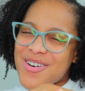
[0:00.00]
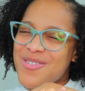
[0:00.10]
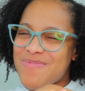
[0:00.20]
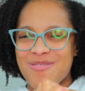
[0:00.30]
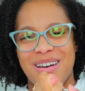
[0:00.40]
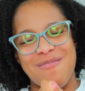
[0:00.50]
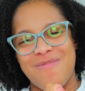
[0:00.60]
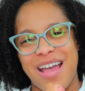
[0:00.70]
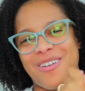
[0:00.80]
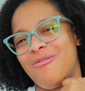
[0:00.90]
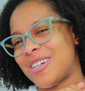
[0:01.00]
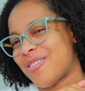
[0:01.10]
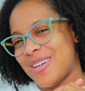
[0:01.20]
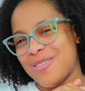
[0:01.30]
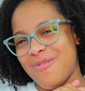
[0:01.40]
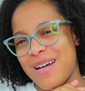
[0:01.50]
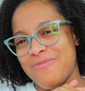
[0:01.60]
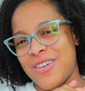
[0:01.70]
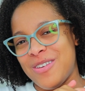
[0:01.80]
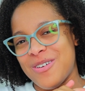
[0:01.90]
hope you come back and watch the rest of my
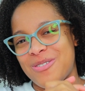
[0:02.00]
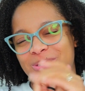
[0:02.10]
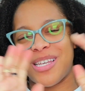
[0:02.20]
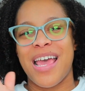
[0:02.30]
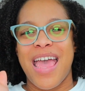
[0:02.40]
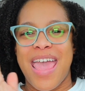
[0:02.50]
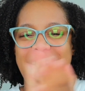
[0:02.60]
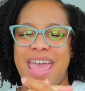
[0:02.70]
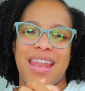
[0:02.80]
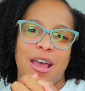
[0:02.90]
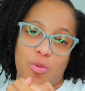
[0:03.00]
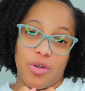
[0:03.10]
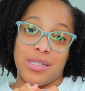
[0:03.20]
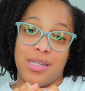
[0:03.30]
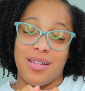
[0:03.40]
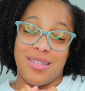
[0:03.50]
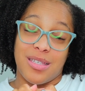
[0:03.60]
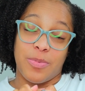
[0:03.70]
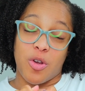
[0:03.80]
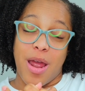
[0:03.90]
videos, and I hope you consider to
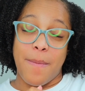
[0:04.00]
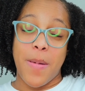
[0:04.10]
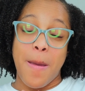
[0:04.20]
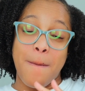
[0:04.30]
subscribe.